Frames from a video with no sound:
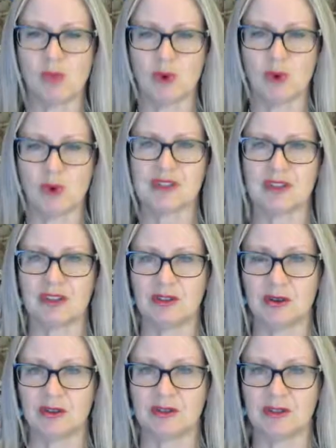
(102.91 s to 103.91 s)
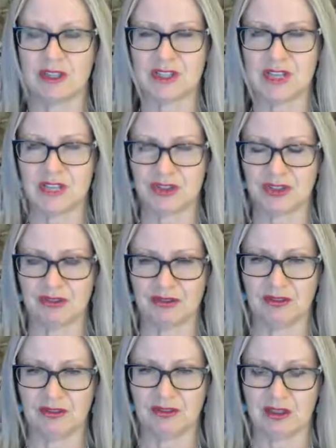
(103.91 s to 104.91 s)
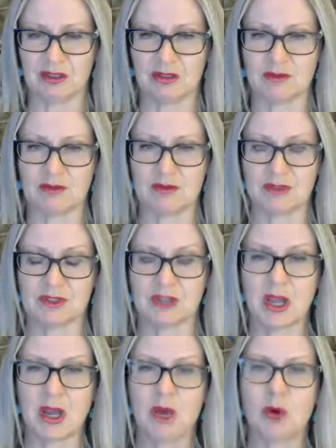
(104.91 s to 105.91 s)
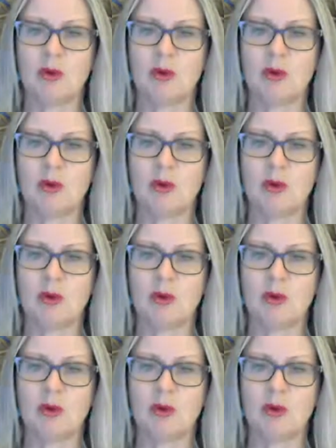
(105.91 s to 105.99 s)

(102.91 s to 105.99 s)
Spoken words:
warranted a lot of attention in the courts,